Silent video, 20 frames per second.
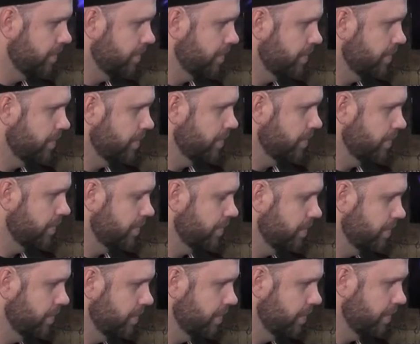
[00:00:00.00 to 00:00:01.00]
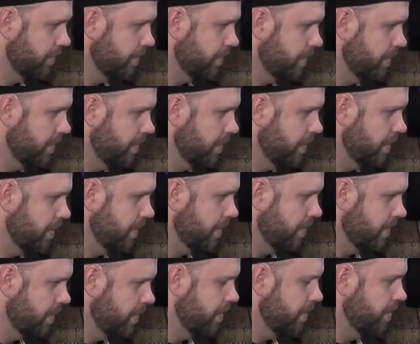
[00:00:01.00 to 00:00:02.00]

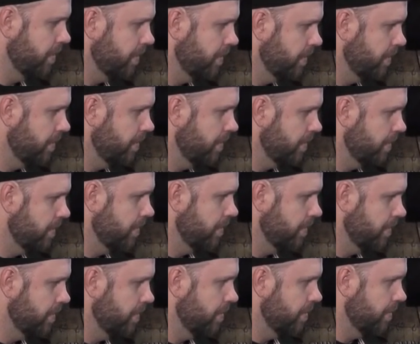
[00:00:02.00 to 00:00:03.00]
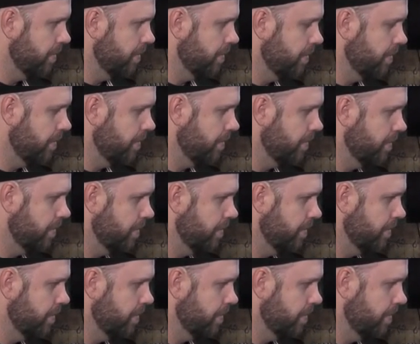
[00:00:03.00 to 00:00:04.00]

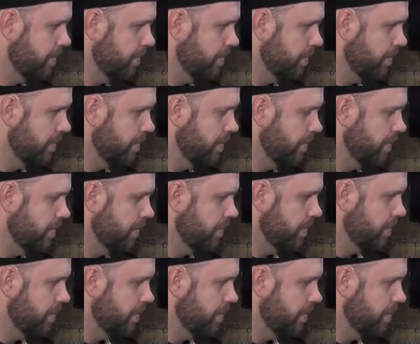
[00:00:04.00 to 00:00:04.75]
(silent)